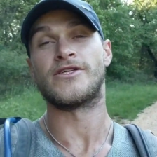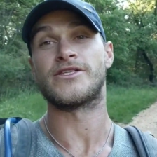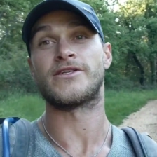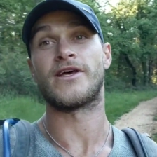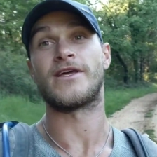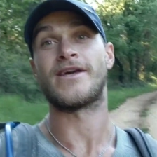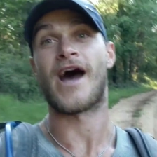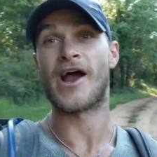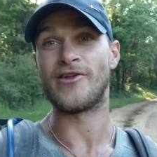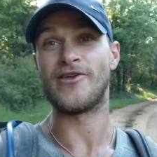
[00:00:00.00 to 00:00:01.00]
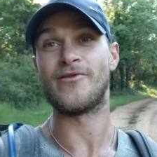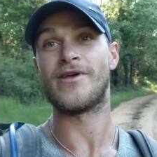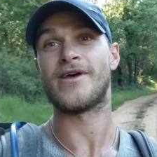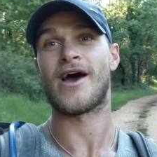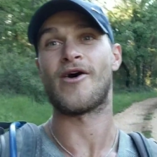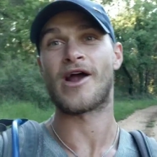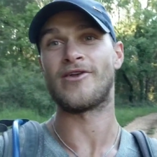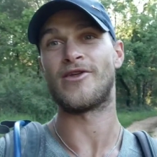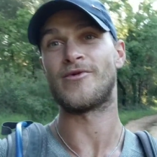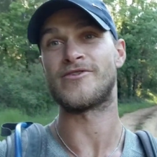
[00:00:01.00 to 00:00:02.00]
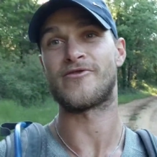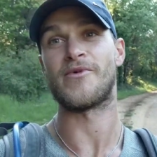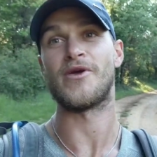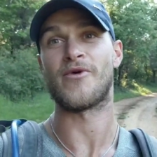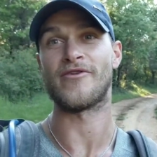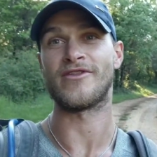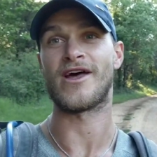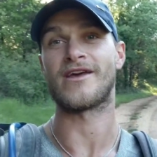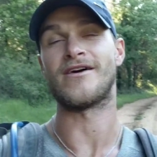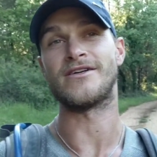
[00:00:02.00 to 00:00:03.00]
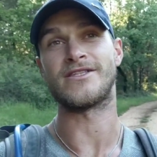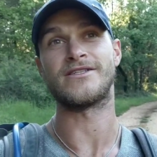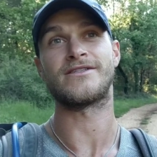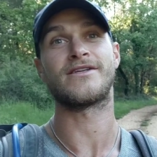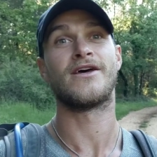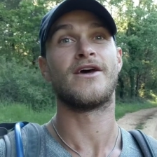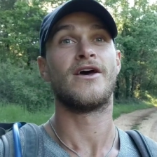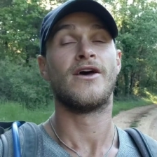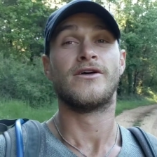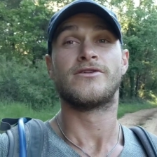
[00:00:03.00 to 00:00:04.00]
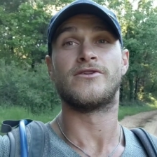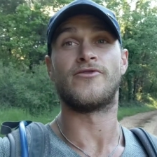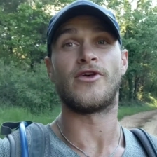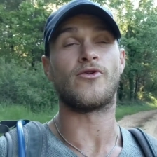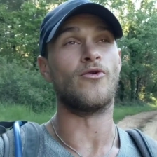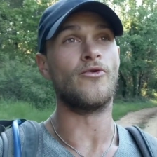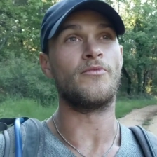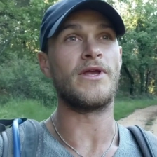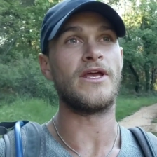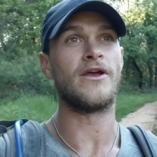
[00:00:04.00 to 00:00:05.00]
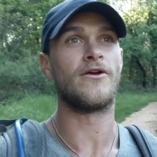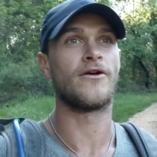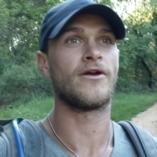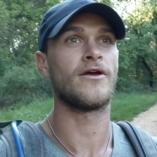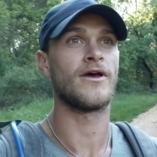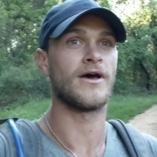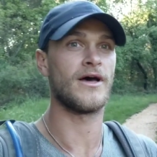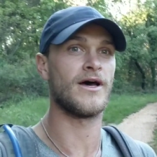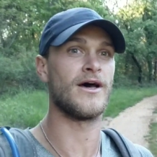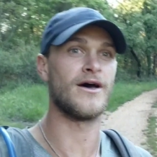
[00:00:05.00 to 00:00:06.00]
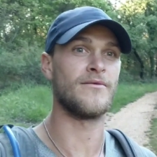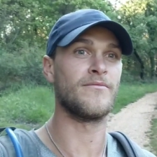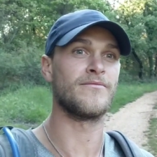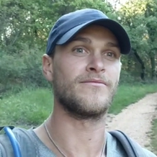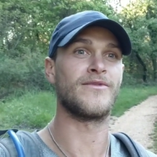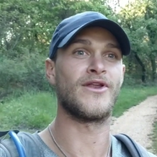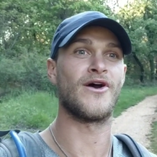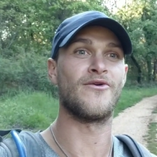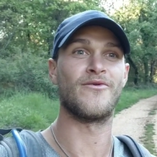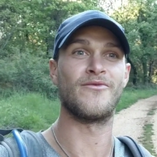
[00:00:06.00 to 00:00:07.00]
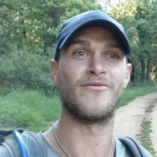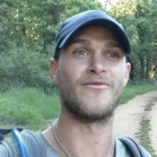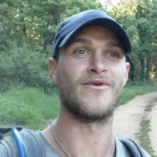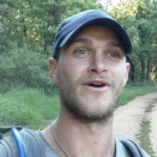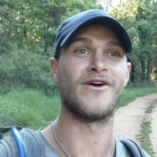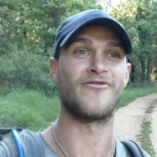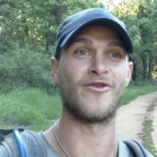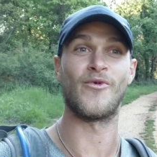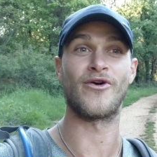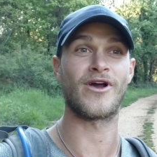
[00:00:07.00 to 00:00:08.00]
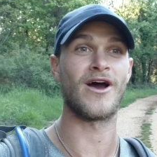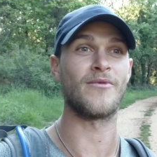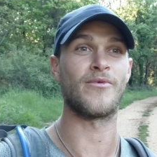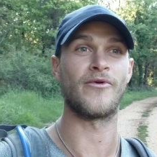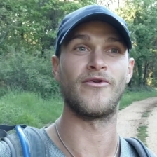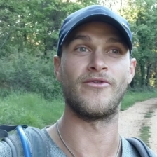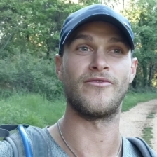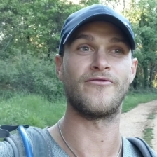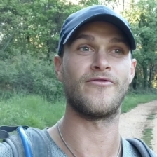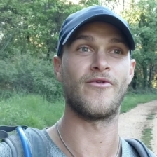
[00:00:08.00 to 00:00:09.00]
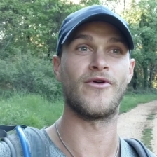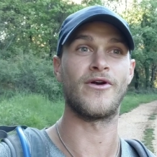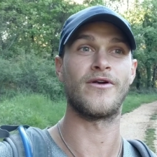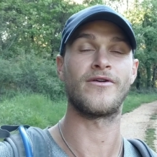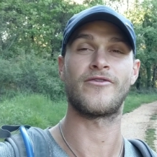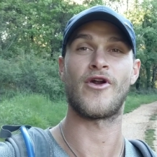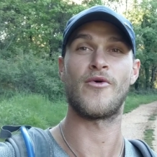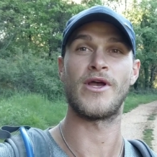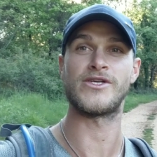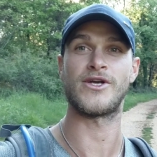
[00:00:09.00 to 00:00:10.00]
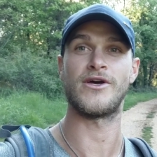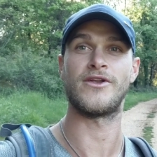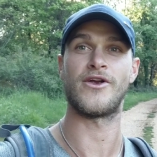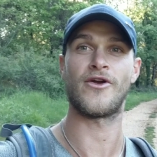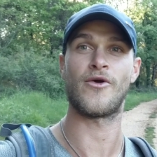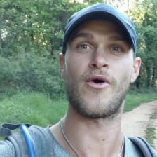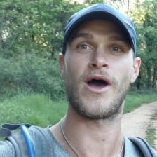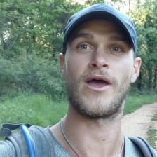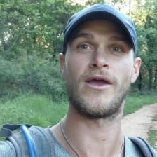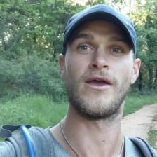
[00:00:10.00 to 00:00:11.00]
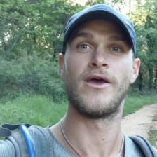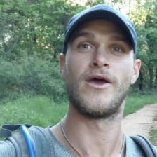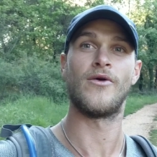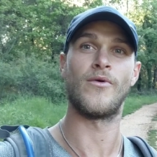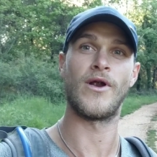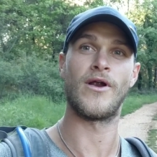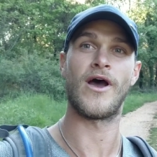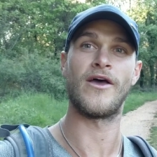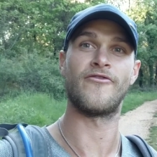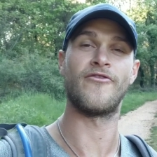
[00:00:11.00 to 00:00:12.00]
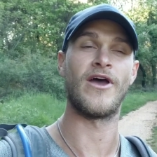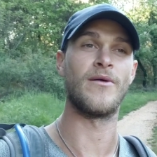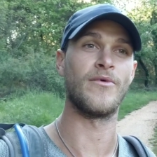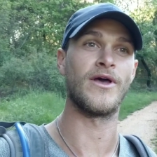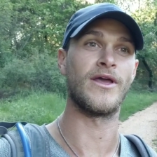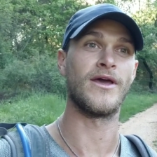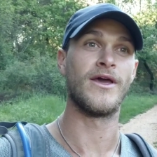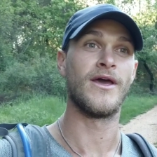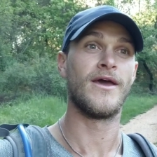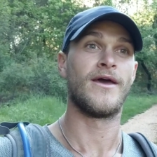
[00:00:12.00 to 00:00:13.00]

This is like Ireland, how Ireland was for me, where I have a lot of cousins. So it's really cool to be here. You know, for the World Cup, we're rooting for Croatia and Uruguay, where I have family.